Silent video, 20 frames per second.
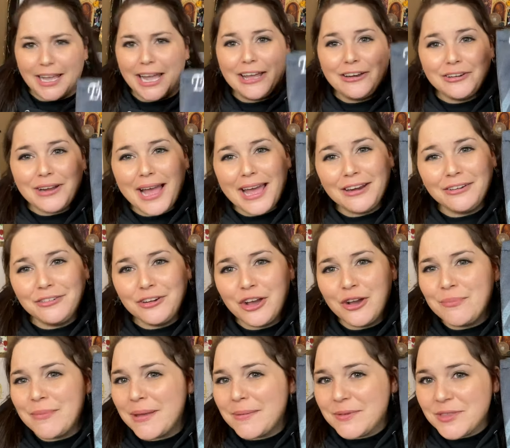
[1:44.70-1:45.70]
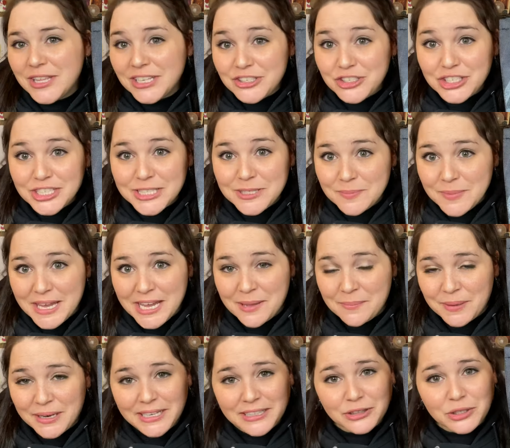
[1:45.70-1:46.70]
I don't know. Maybe that's just me,
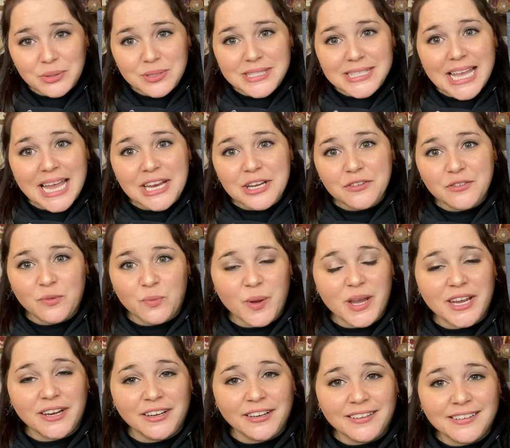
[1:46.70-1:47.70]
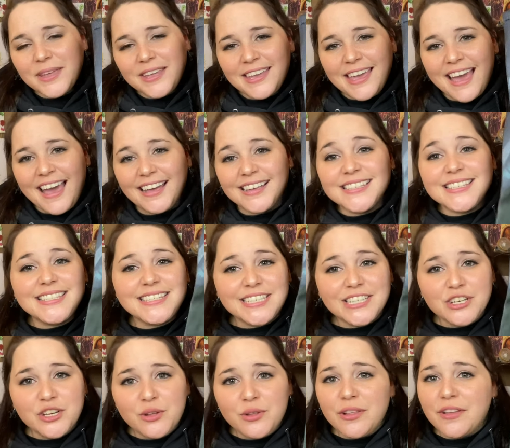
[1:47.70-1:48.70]
but it looks kind of weird. Yeah,
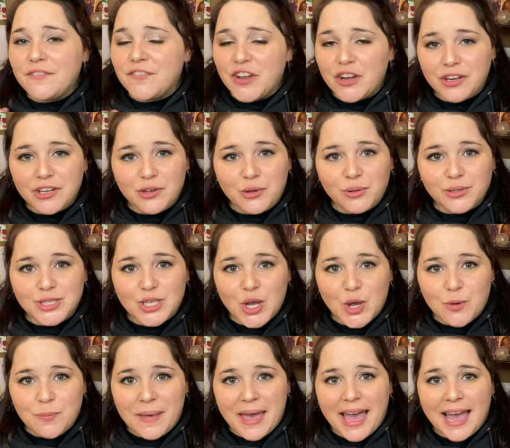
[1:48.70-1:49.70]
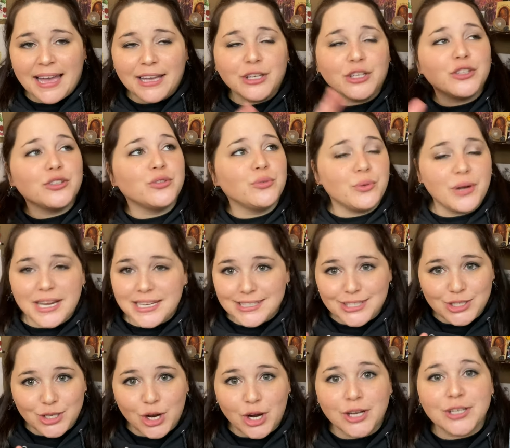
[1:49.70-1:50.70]
still very cool tote bag. Great
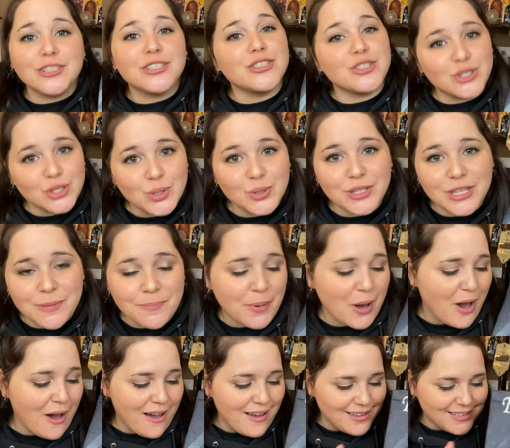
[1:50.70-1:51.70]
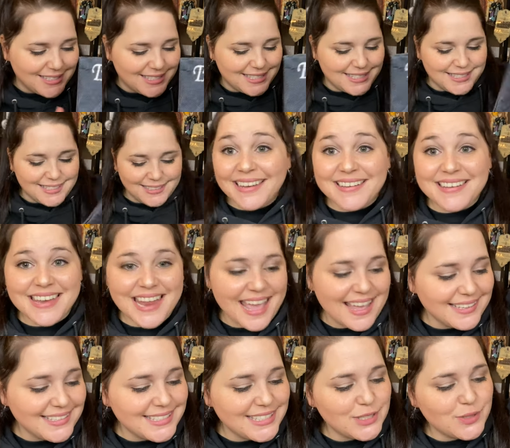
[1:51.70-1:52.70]
start to the box.
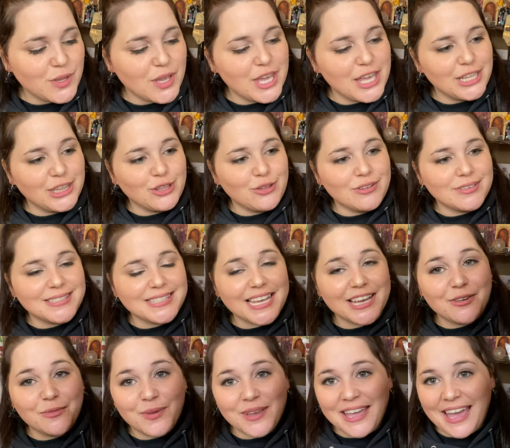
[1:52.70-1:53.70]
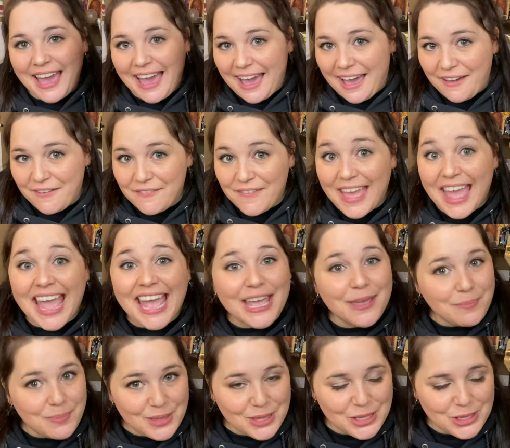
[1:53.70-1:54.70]
Next, it looks like we have a
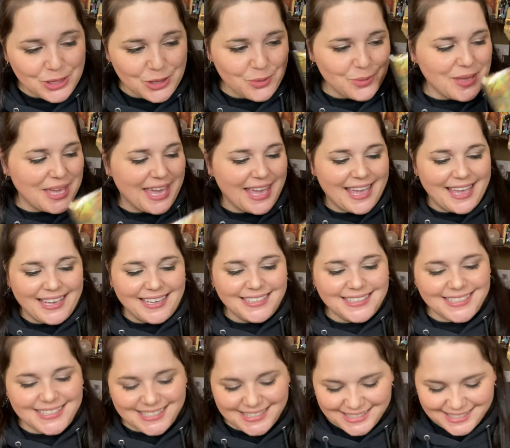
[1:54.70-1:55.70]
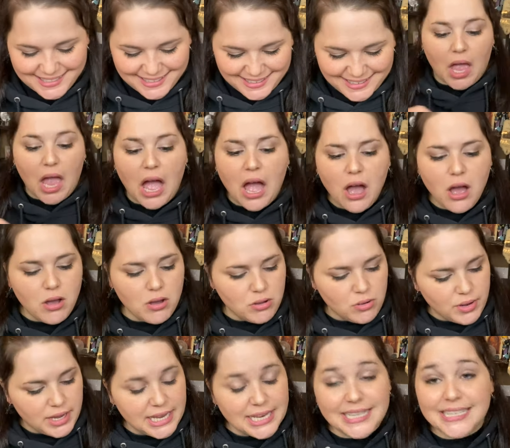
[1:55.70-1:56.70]
pillowcase. Oh,
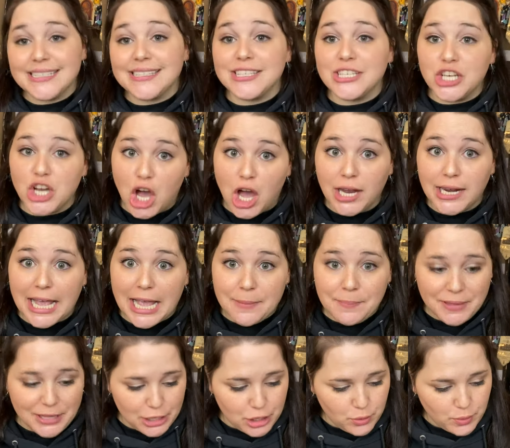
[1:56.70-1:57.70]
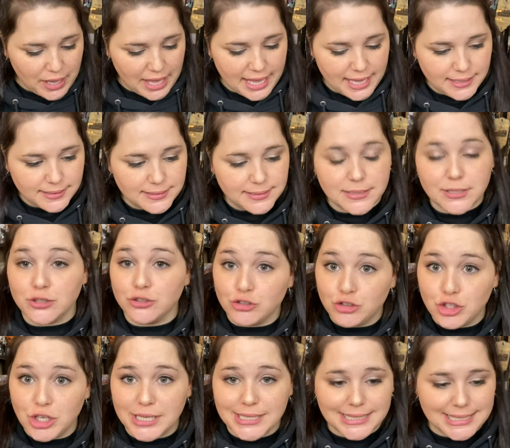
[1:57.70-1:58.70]
it is not a pillowcase.
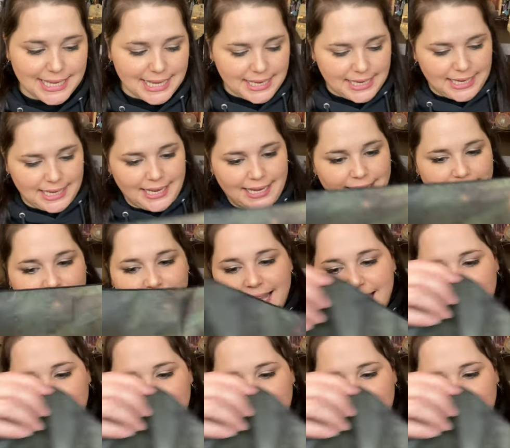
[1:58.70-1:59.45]
Just kidding.